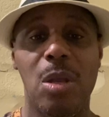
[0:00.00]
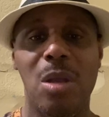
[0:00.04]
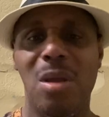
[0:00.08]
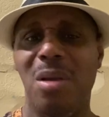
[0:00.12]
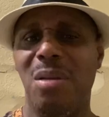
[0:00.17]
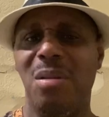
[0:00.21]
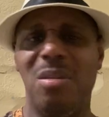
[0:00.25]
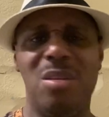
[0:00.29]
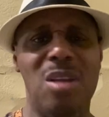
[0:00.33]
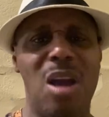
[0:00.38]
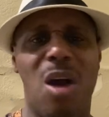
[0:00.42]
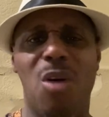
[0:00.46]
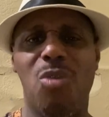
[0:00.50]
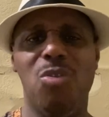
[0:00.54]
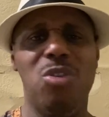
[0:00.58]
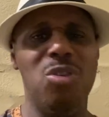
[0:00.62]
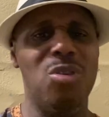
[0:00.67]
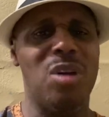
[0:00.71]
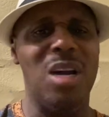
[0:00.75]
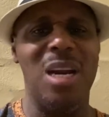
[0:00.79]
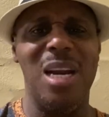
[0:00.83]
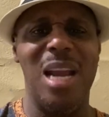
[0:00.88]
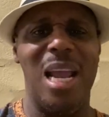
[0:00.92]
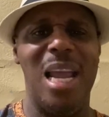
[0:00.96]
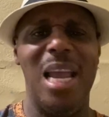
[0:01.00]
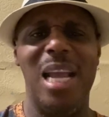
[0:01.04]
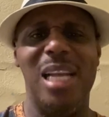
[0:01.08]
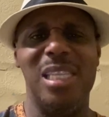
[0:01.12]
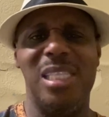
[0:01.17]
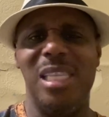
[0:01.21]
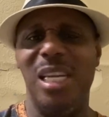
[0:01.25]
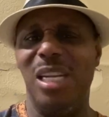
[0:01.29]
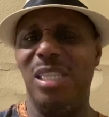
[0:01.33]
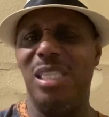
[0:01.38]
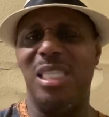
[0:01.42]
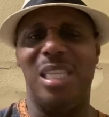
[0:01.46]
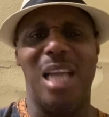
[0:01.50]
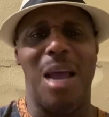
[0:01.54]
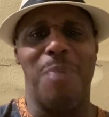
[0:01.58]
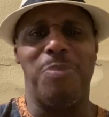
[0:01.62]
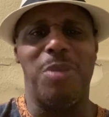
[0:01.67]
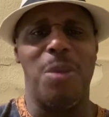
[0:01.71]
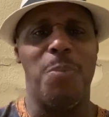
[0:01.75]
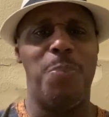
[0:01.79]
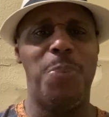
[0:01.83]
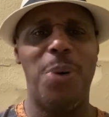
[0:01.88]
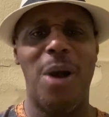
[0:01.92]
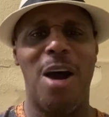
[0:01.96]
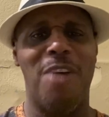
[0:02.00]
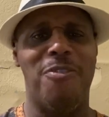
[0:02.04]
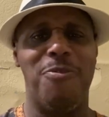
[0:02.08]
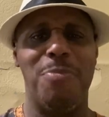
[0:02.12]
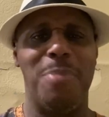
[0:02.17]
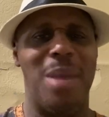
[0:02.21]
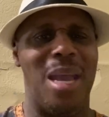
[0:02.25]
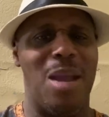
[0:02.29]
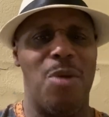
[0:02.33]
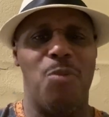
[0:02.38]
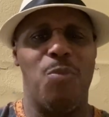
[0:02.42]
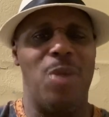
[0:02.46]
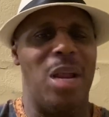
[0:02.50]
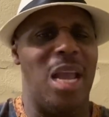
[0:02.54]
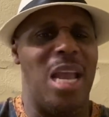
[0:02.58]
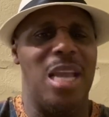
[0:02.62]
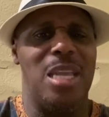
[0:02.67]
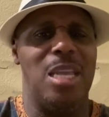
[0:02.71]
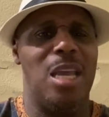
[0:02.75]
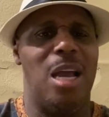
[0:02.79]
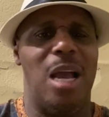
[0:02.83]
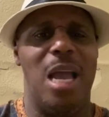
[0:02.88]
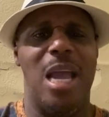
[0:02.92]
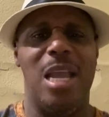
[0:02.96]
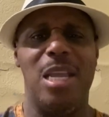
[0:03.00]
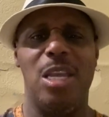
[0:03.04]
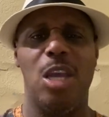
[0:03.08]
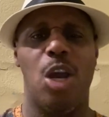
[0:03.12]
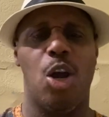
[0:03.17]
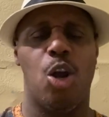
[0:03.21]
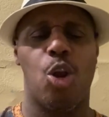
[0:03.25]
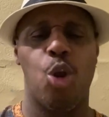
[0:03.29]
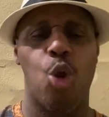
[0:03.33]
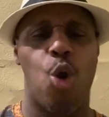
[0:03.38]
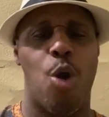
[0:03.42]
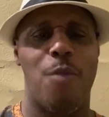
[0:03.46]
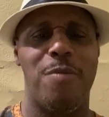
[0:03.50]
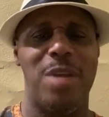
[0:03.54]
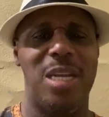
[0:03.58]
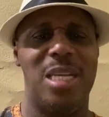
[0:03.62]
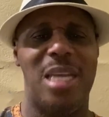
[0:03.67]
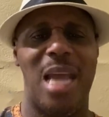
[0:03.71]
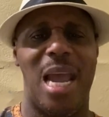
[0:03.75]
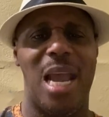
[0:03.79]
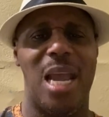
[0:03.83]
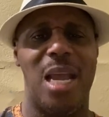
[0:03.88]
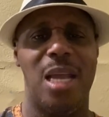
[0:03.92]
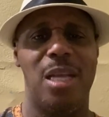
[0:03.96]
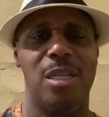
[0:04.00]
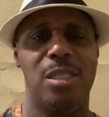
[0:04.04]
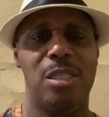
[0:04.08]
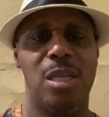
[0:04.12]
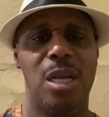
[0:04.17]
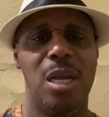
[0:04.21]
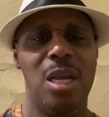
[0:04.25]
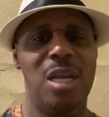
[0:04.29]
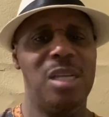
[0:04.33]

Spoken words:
Yo, you could have easily stepped to Puff, man, in your glory days.